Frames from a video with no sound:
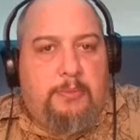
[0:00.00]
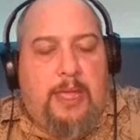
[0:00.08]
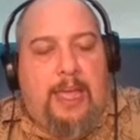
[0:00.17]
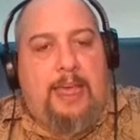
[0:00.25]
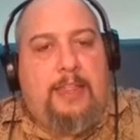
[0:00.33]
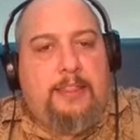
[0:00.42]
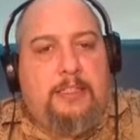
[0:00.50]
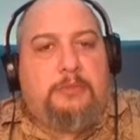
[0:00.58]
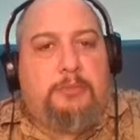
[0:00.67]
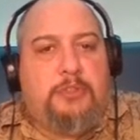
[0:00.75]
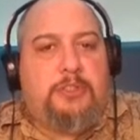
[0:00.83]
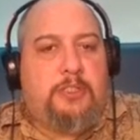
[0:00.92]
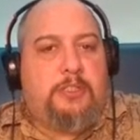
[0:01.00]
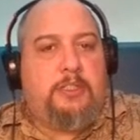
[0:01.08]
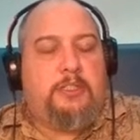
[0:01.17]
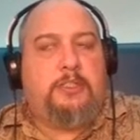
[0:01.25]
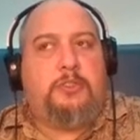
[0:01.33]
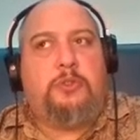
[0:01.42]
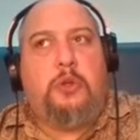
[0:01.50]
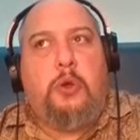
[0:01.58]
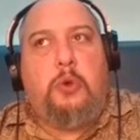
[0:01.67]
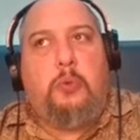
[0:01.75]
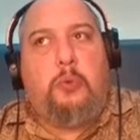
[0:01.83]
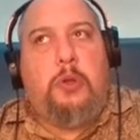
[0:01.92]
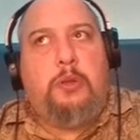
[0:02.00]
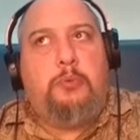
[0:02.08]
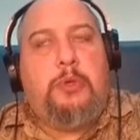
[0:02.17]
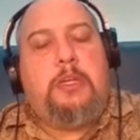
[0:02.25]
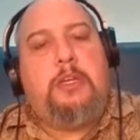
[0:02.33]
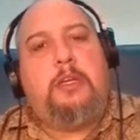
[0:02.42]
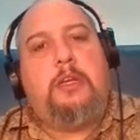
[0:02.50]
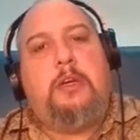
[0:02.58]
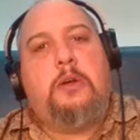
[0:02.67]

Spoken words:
add these percentages when we